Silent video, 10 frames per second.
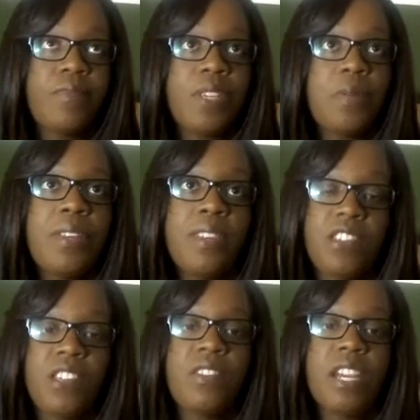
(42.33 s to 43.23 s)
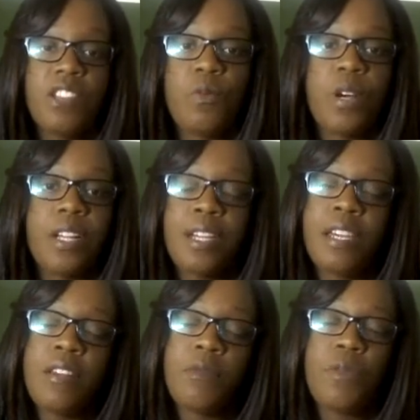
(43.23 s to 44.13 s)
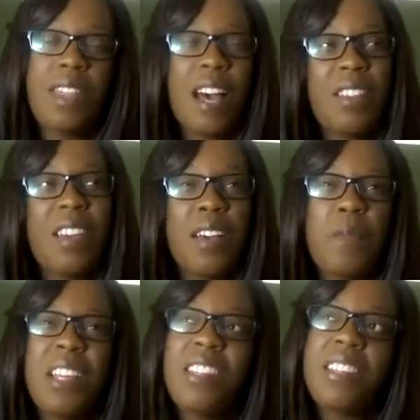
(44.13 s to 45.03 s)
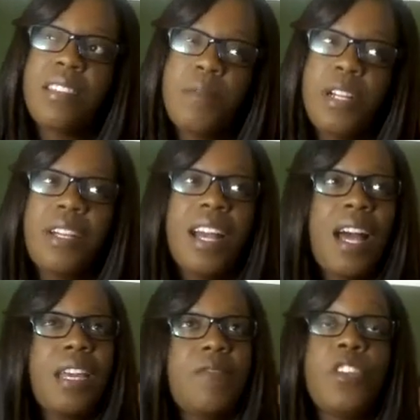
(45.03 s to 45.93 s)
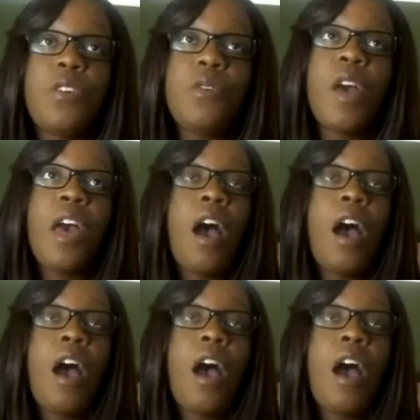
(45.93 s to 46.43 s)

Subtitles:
positions that you work in without the company, just similar kind of if you